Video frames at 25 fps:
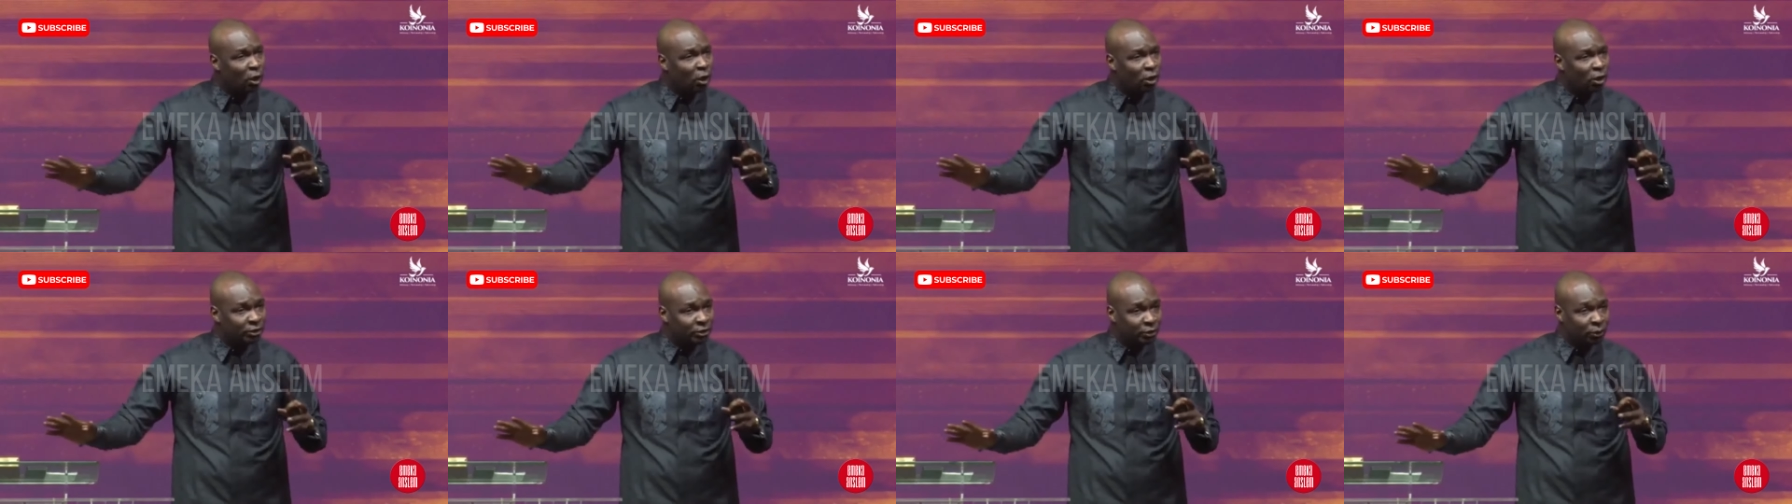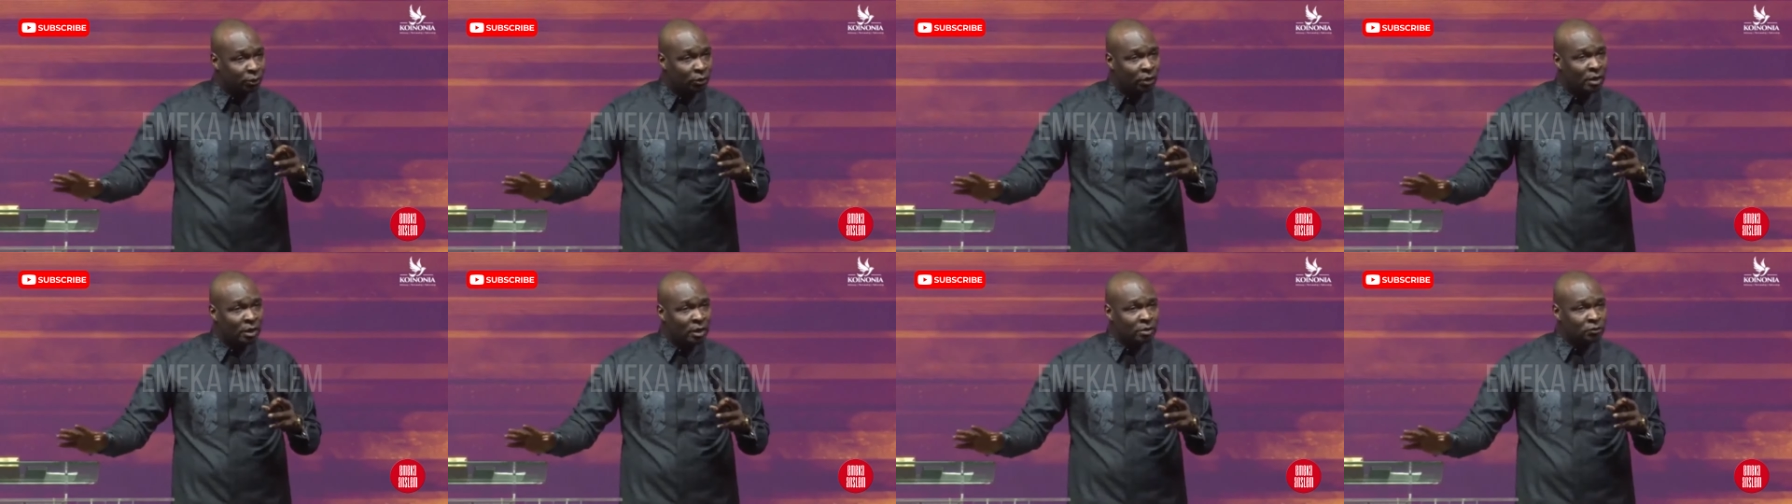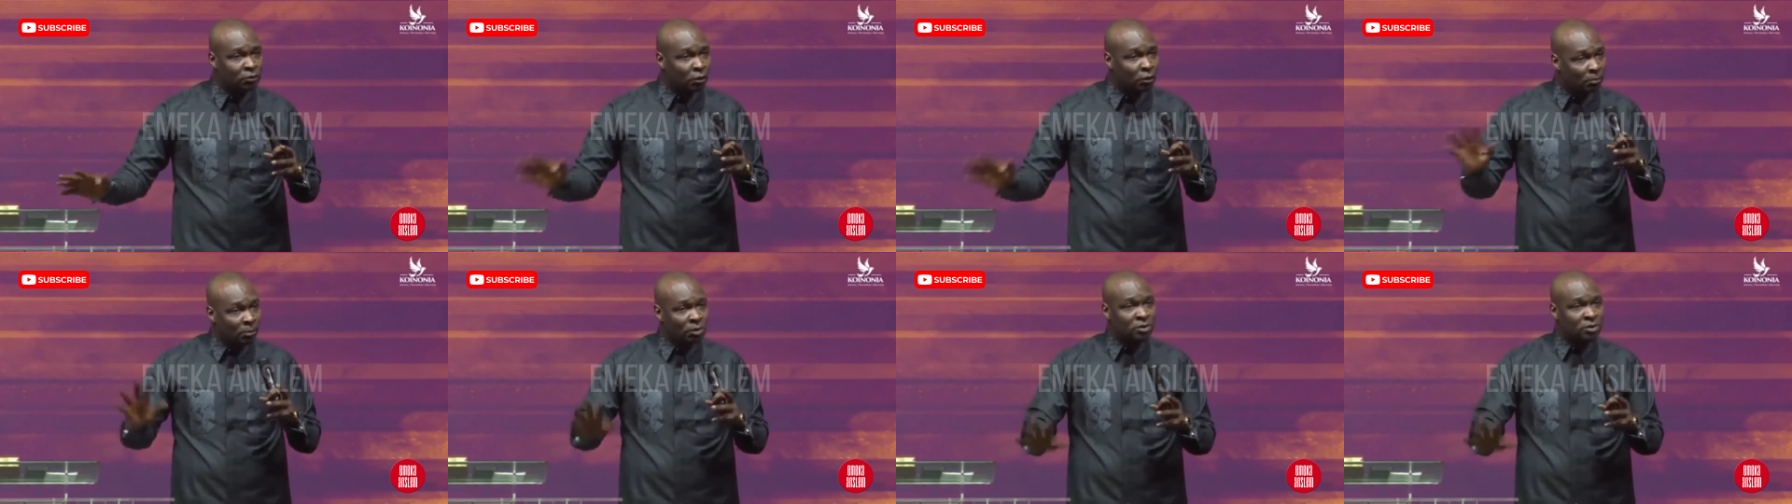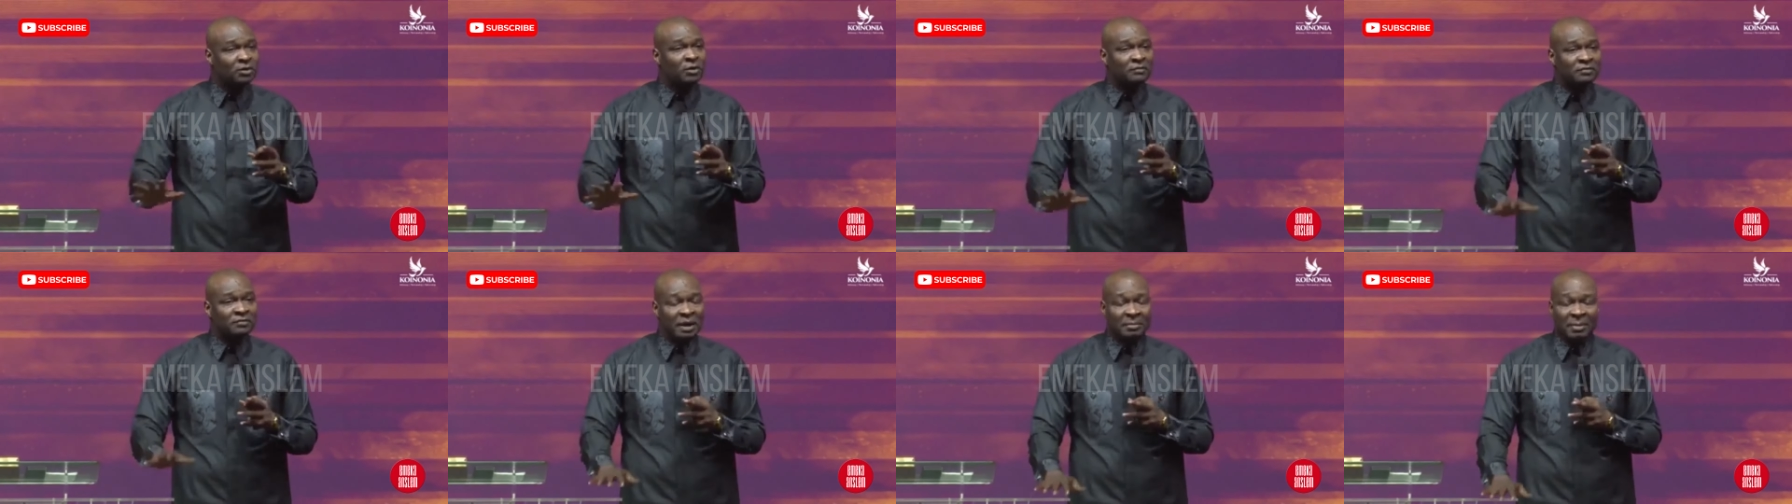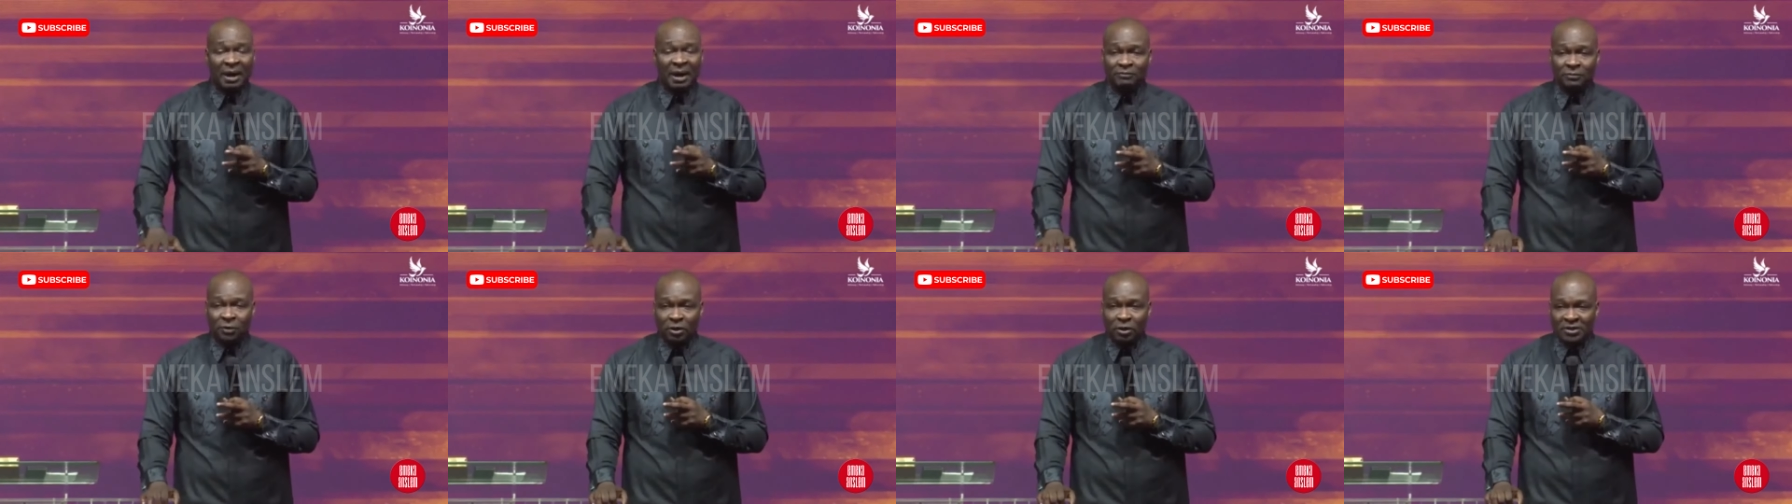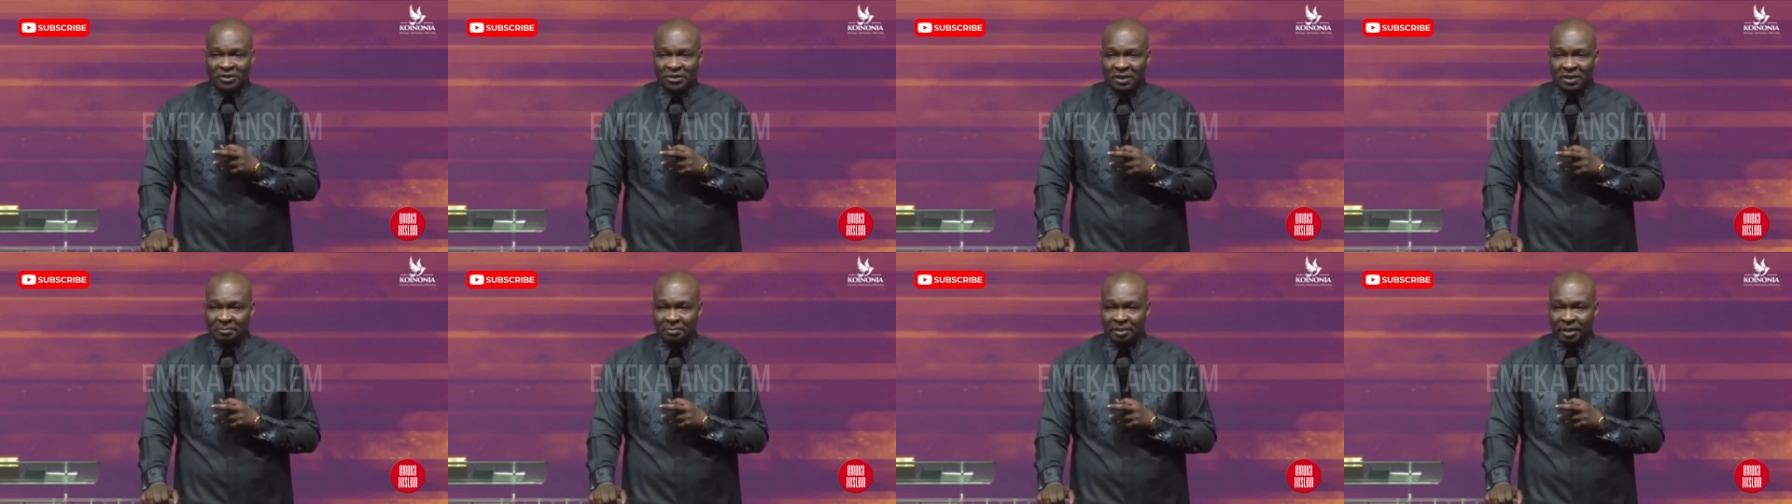audio. So most of them have not
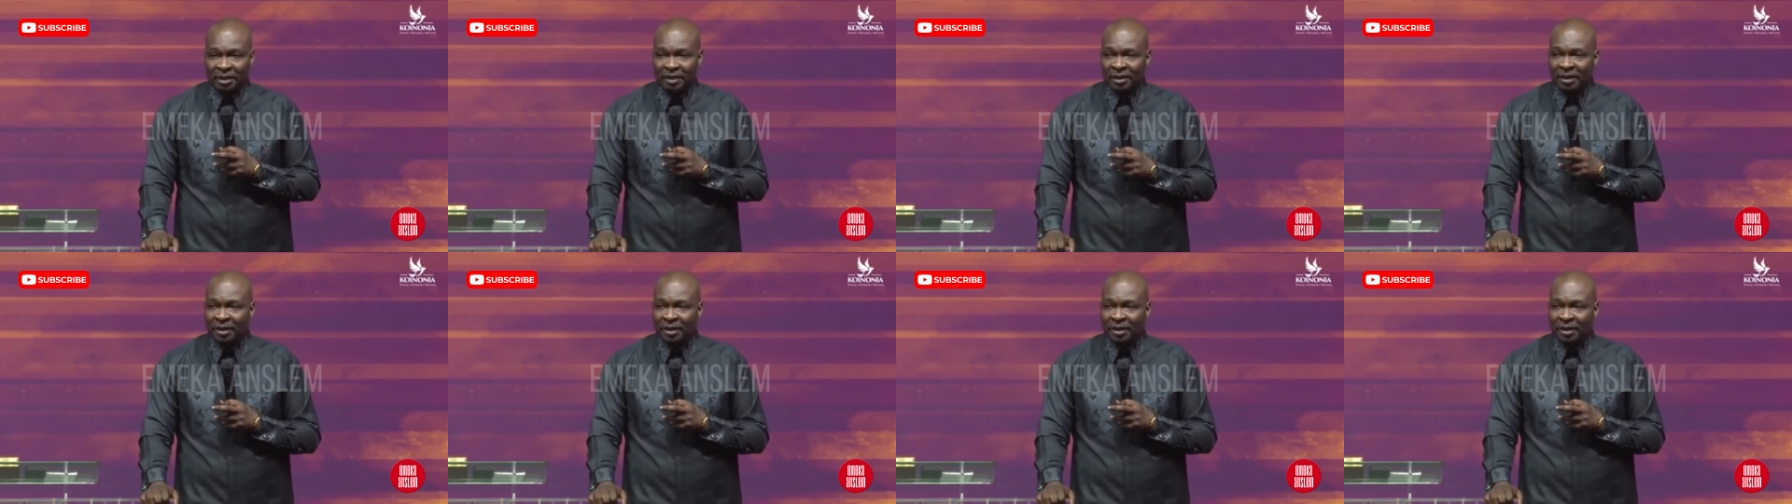seen me.